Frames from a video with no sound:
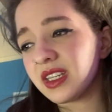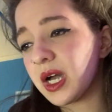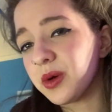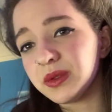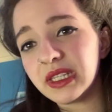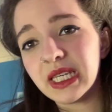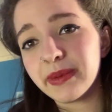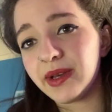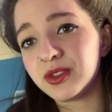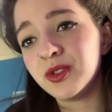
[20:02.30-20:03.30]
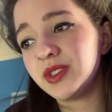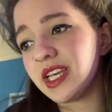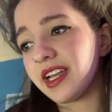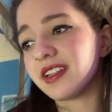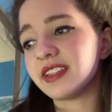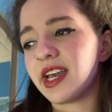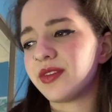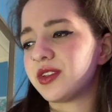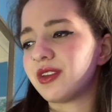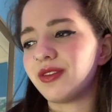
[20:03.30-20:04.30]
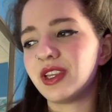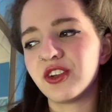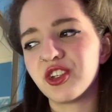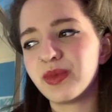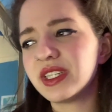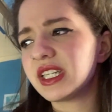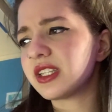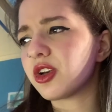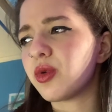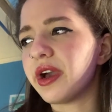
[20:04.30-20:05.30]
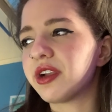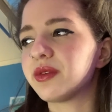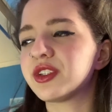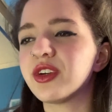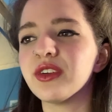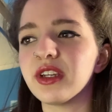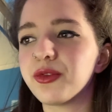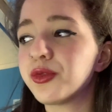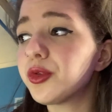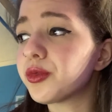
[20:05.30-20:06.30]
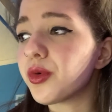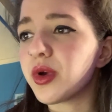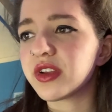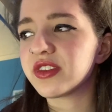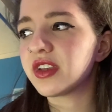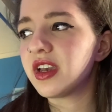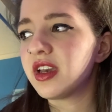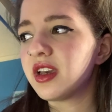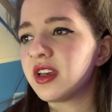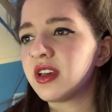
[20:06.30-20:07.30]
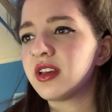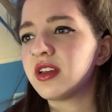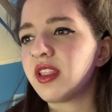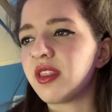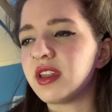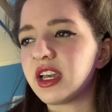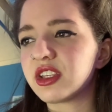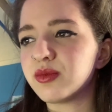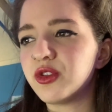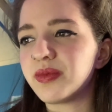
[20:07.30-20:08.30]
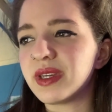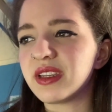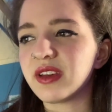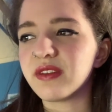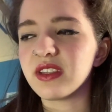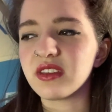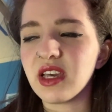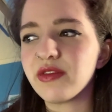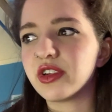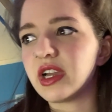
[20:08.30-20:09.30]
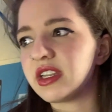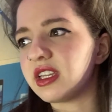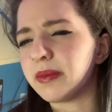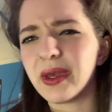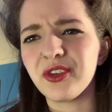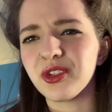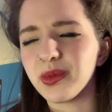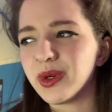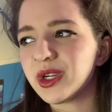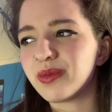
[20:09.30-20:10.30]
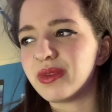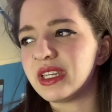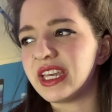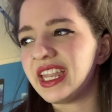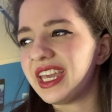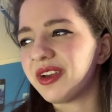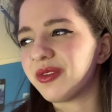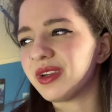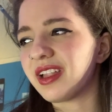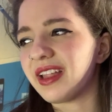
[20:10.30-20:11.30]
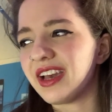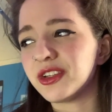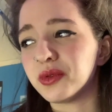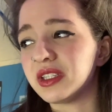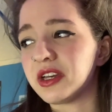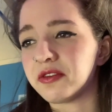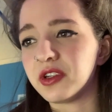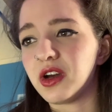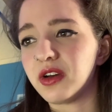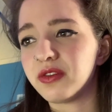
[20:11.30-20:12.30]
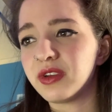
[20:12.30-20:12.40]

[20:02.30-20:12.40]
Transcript: Only about 2 seconds after he finished speaking, the choir returned at full force. The next movement of this never-ending major work beginning where the last one left off.